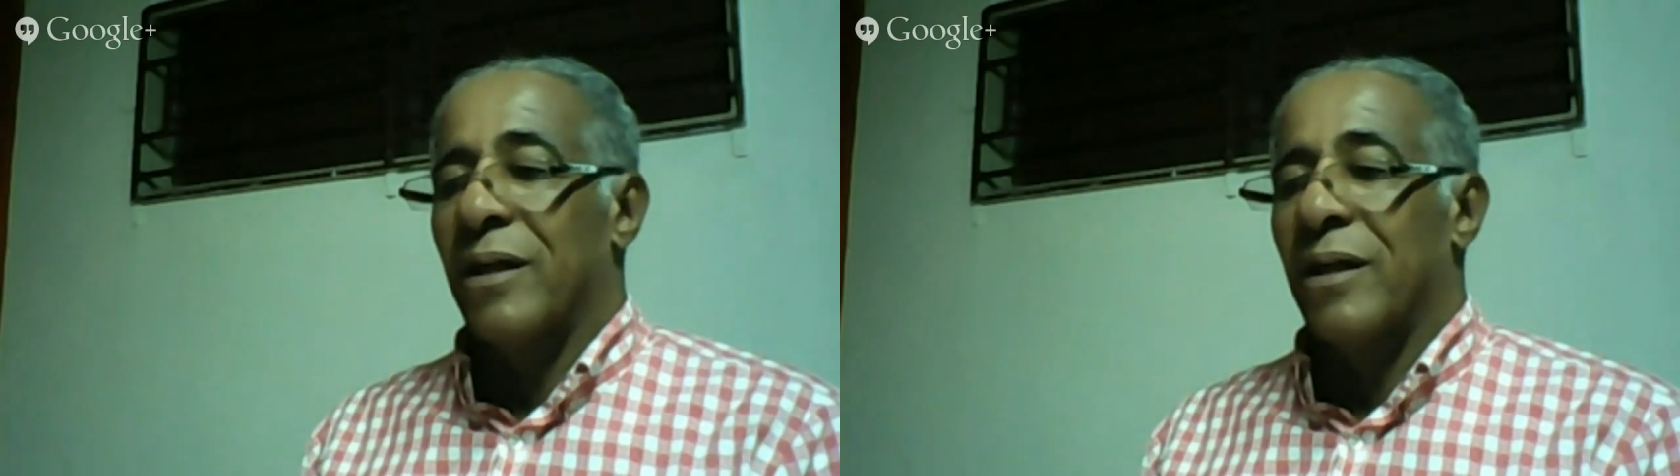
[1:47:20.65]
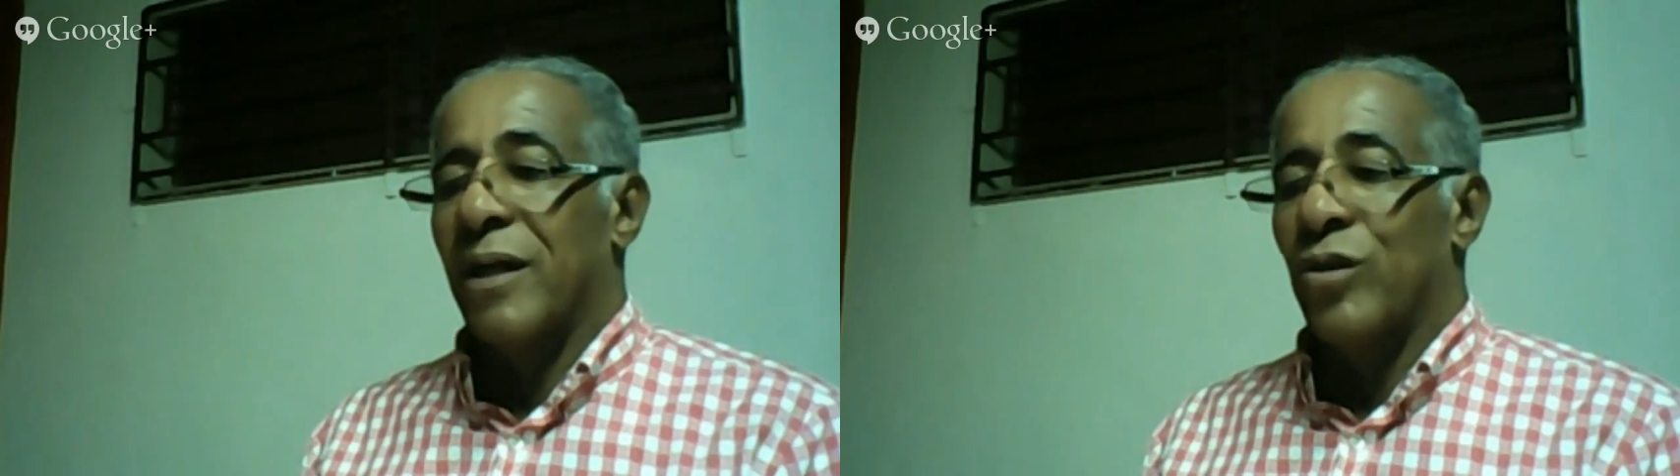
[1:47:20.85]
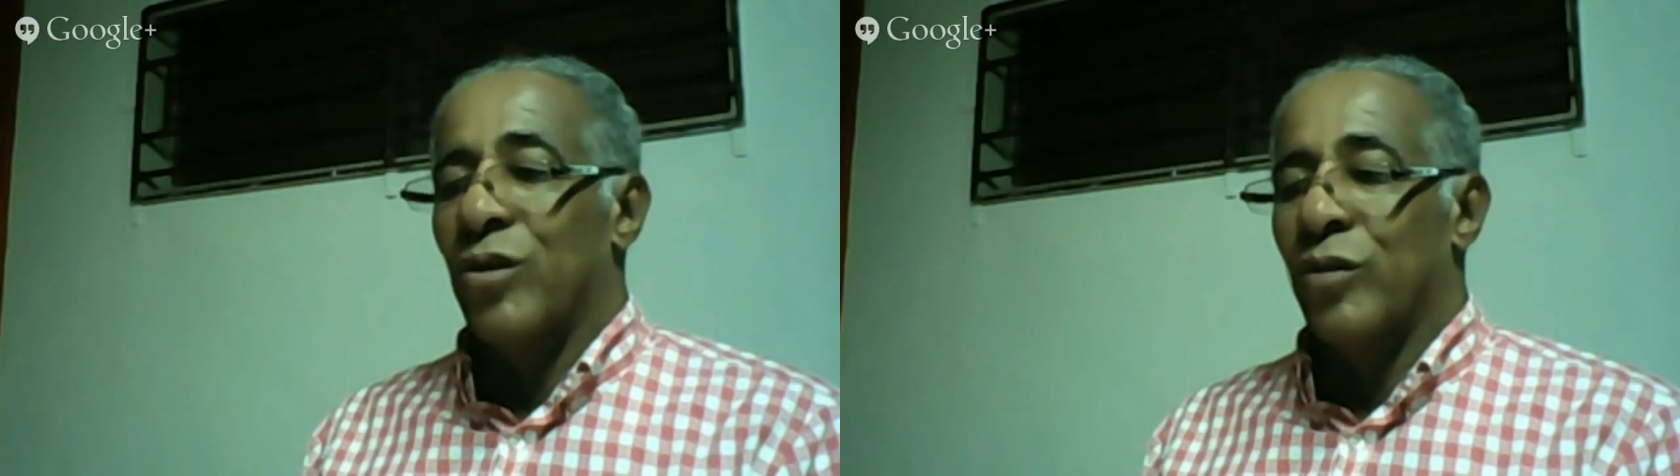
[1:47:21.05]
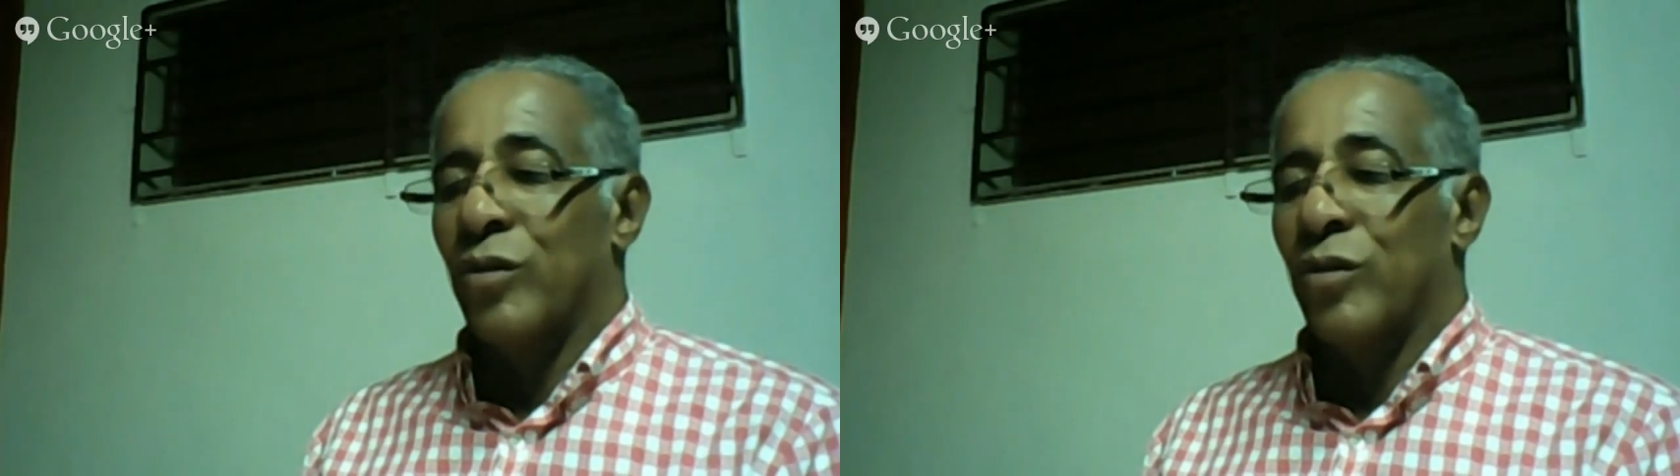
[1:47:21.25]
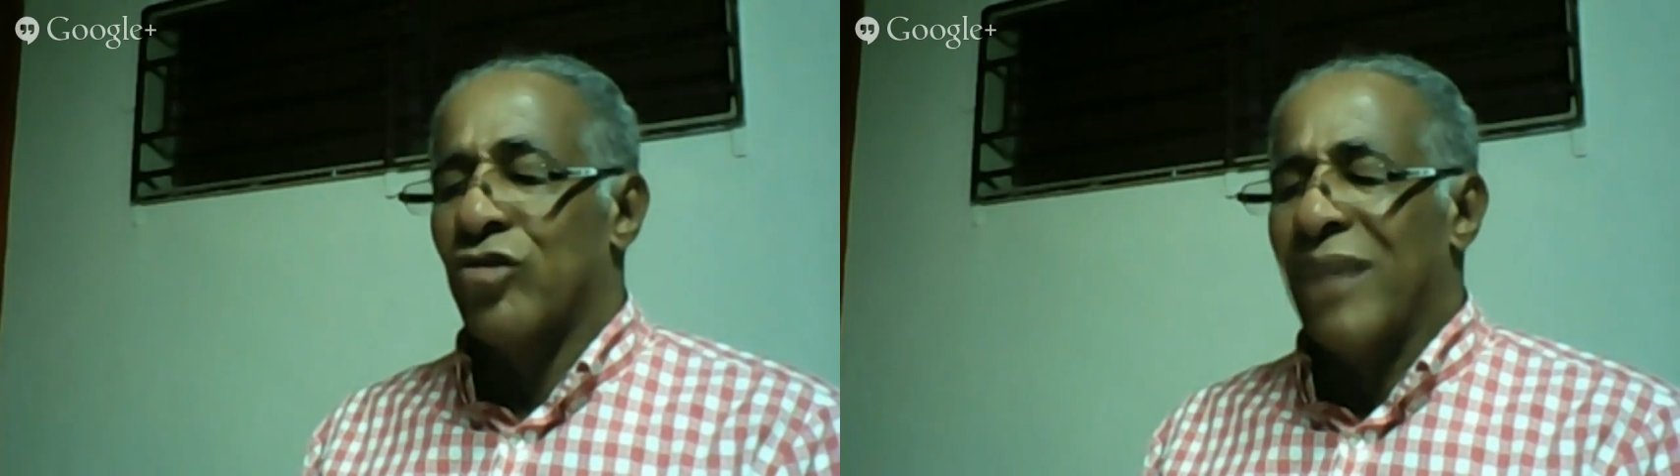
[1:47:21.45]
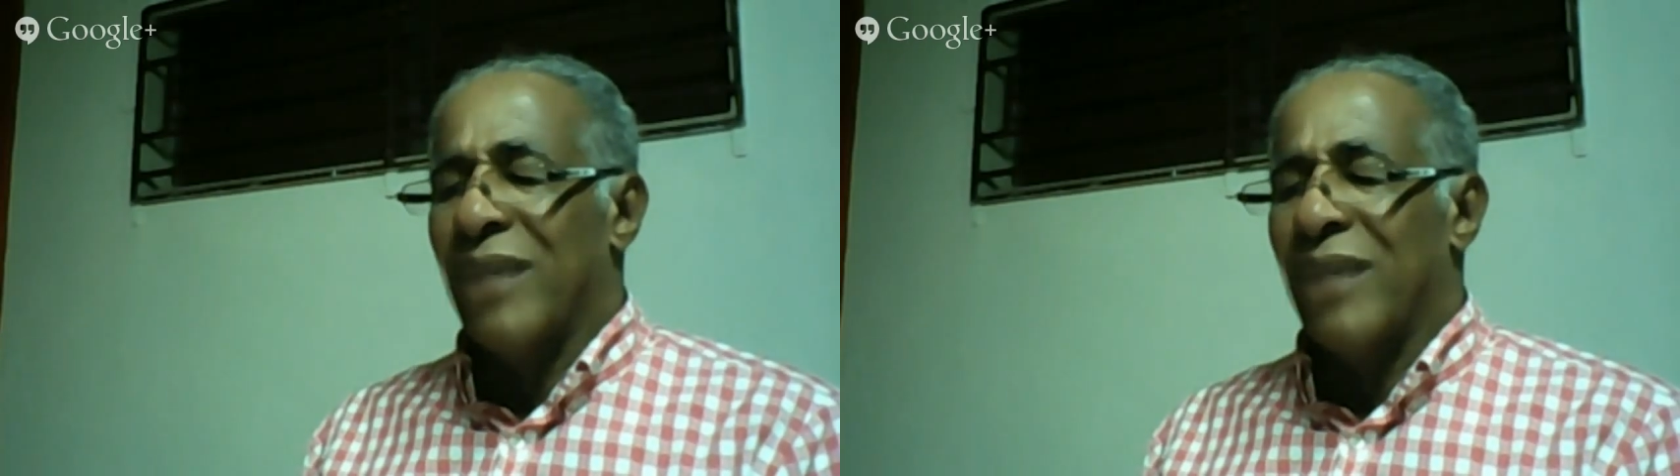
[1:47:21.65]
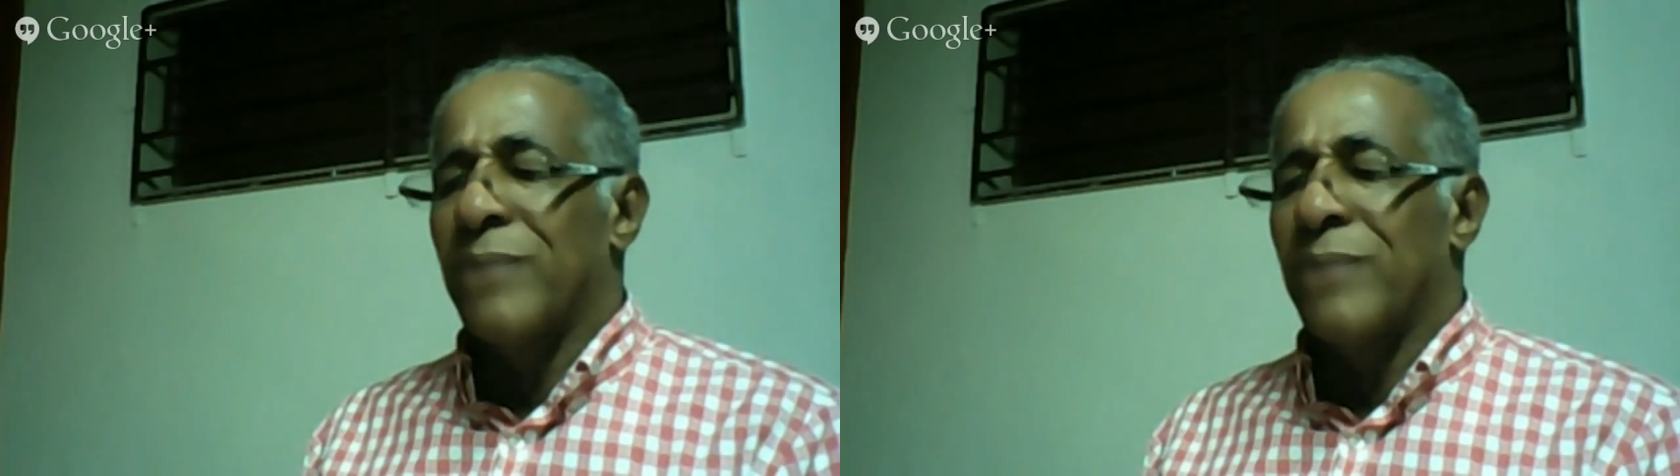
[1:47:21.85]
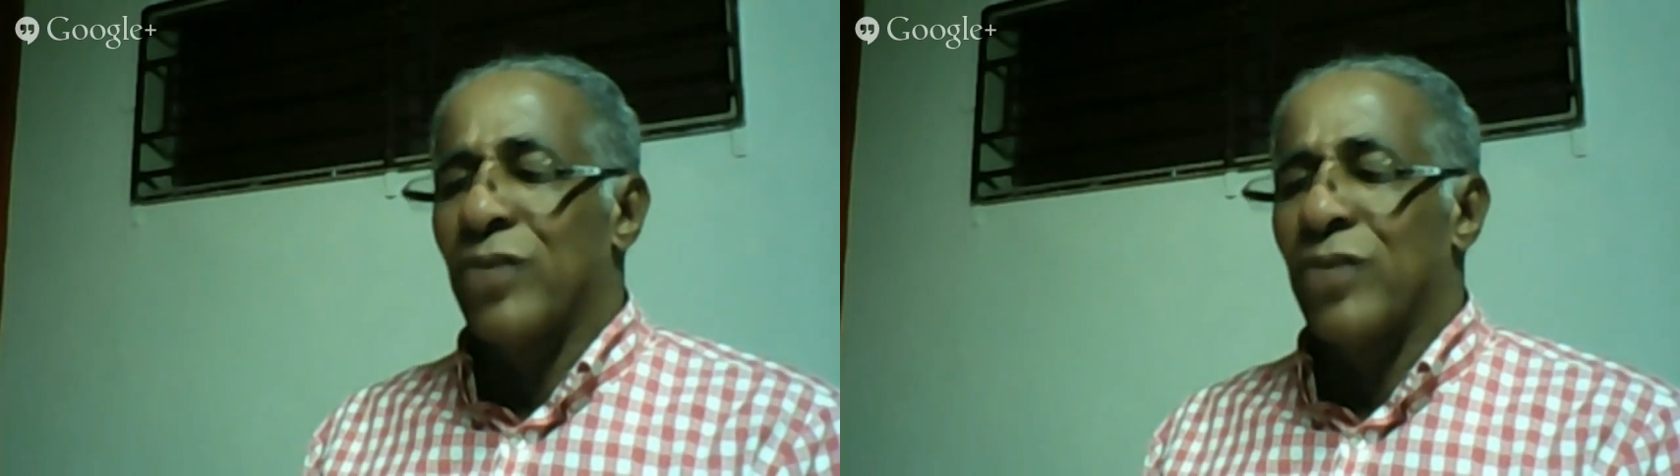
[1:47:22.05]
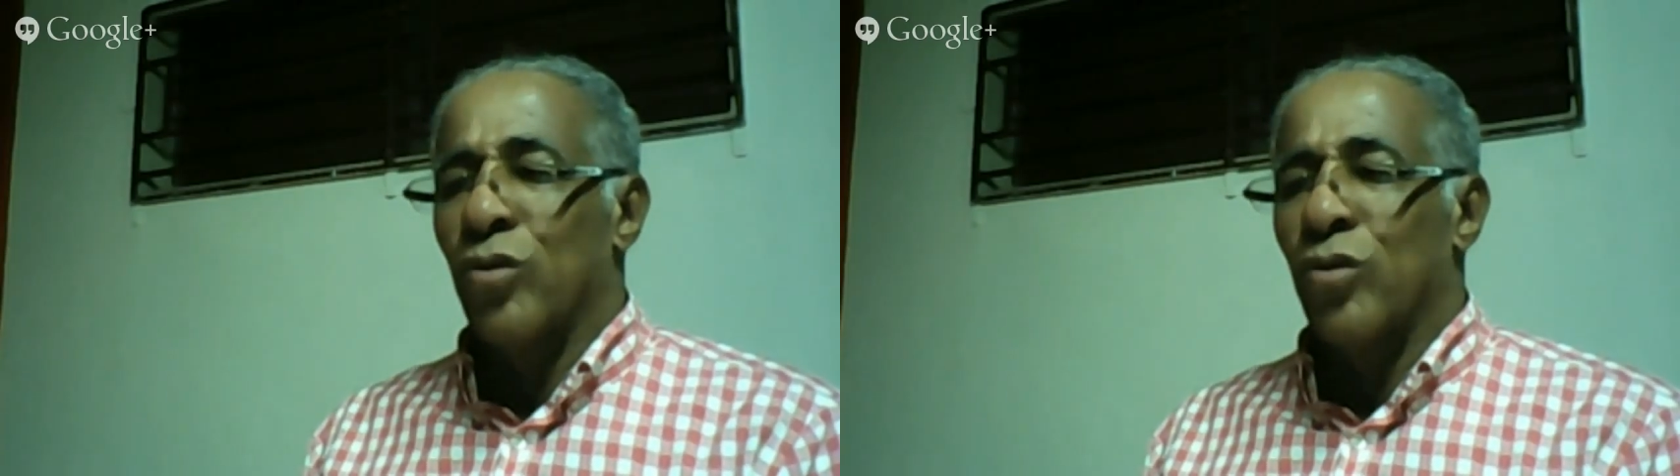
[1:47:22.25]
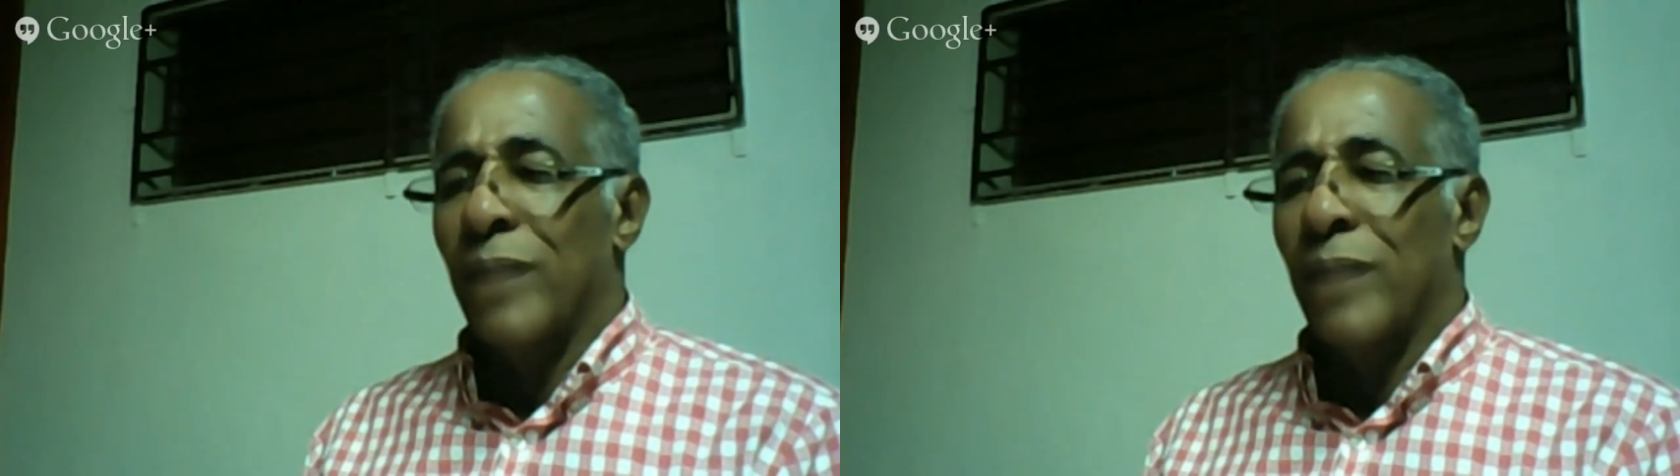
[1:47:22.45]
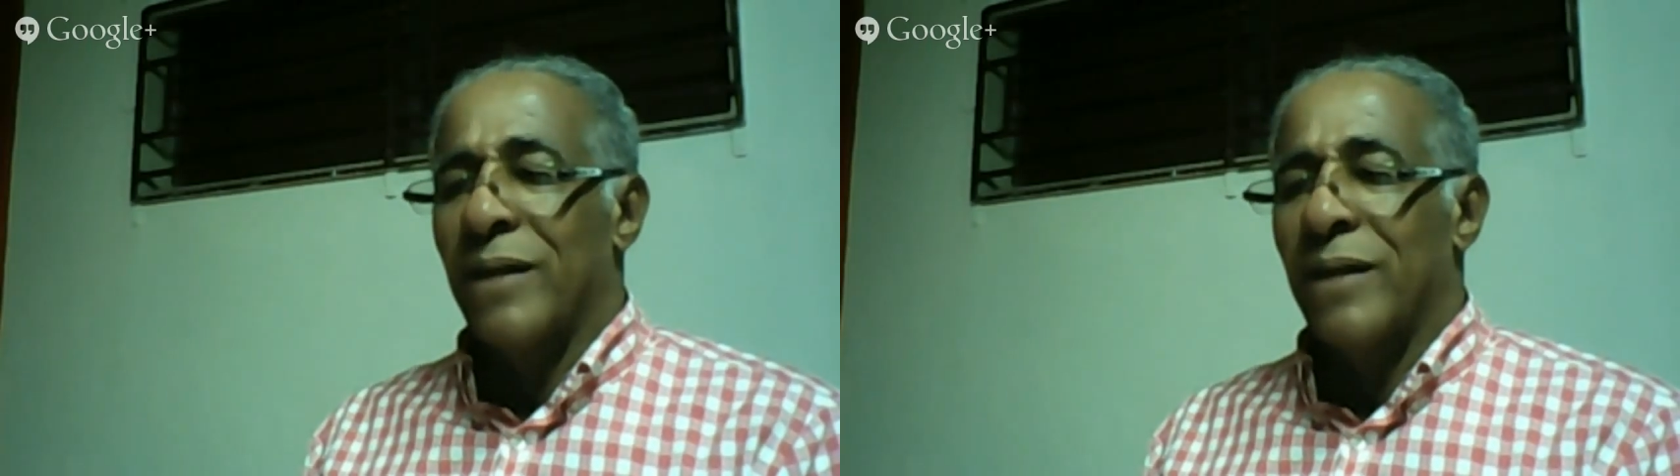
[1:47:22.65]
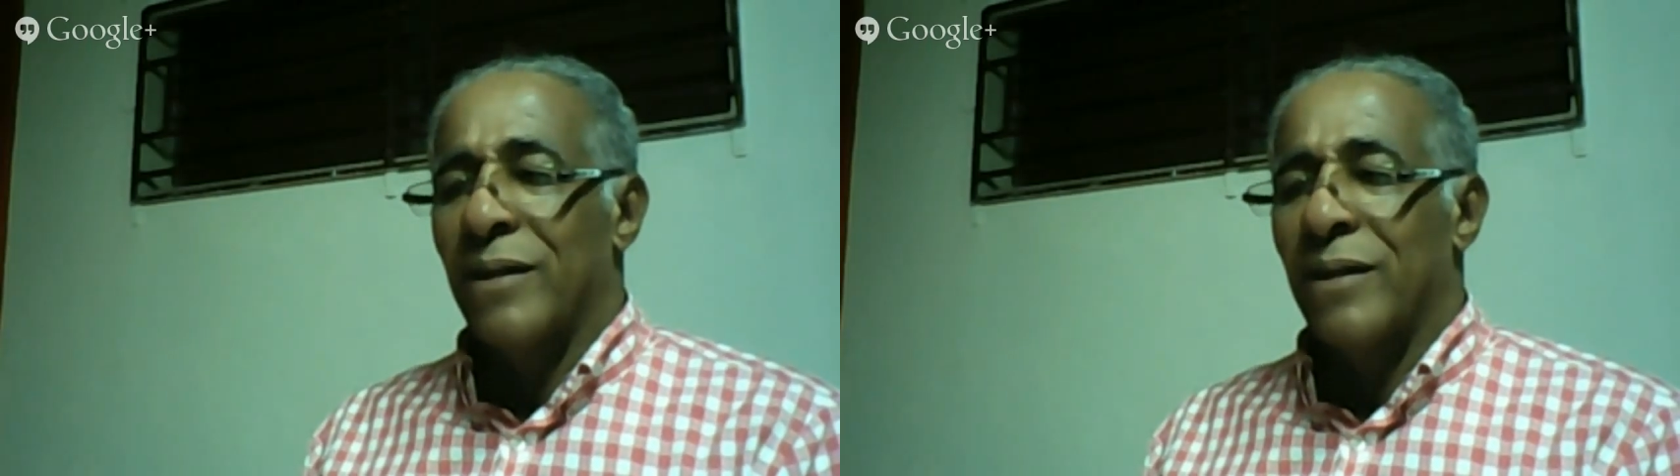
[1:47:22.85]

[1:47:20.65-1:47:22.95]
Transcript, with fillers: and know me. Try me and know my,